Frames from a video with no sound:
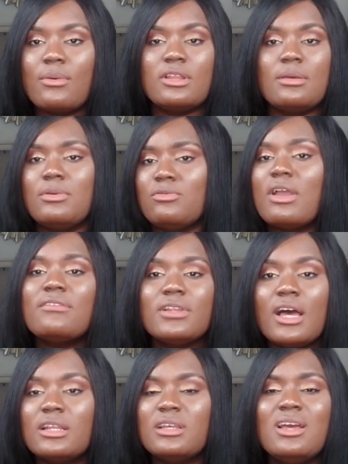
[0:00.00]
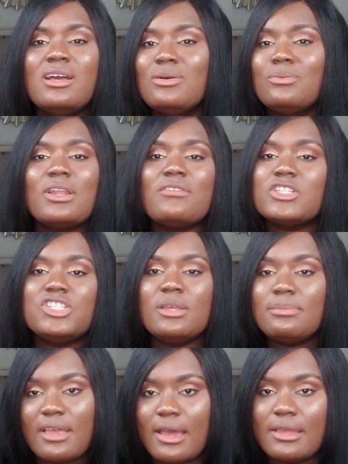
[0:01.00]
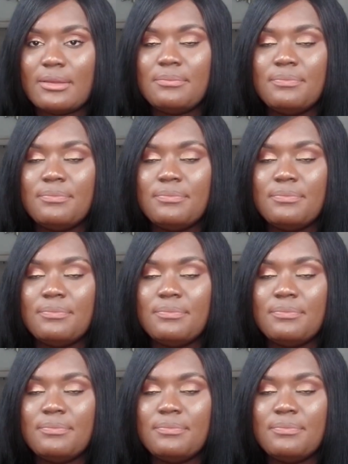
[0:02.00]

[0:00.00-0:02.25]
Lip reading: whether it be Revlon, whatever cheap dye,